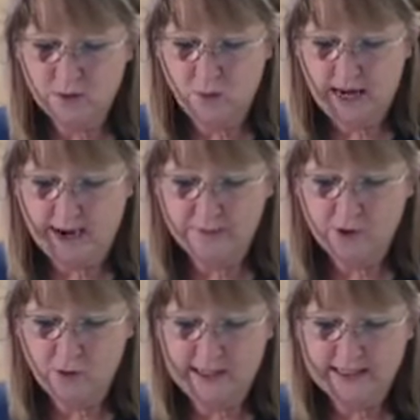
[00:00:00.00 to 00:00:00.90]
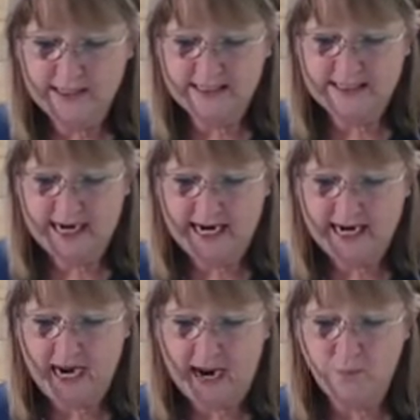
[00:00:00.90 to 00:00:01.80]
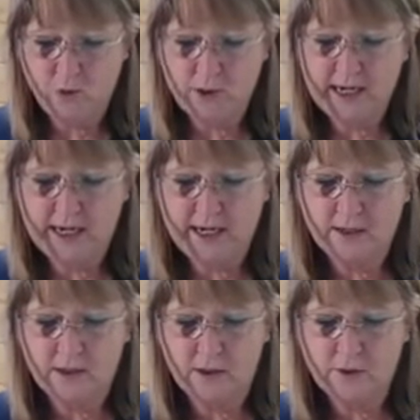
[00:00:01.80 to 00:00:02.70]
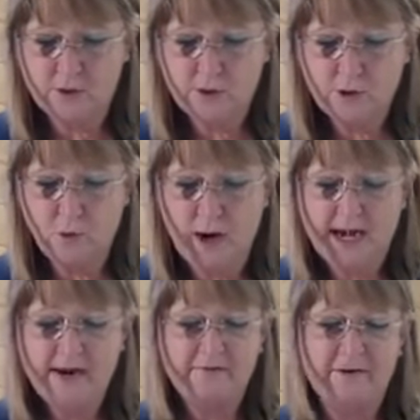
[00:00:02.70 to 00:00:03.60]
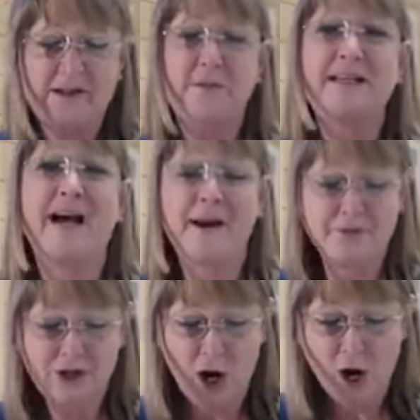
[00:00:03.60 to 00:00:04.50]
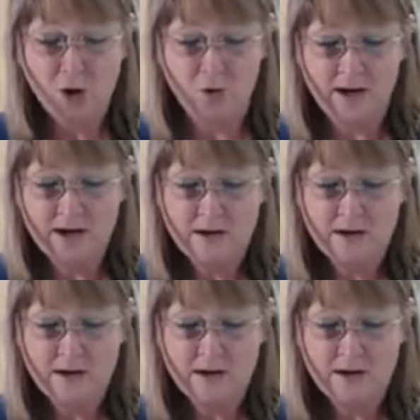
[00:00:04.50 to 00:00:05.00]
what I'm doing today, I'm working in Clue 2, waiting for it to be time to go.